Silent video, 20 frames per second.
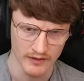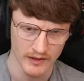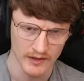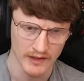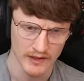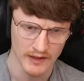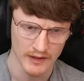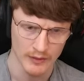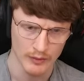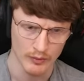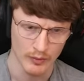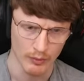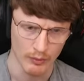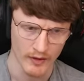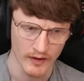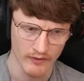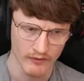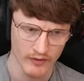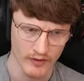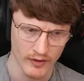We're
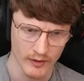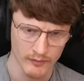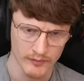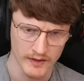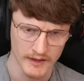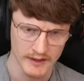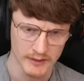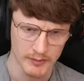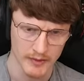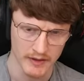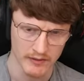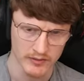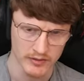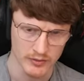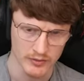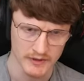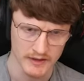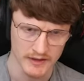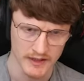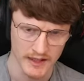waiting for an update to be able
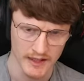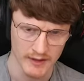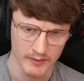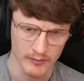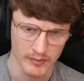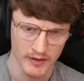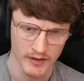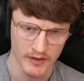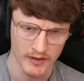to escape.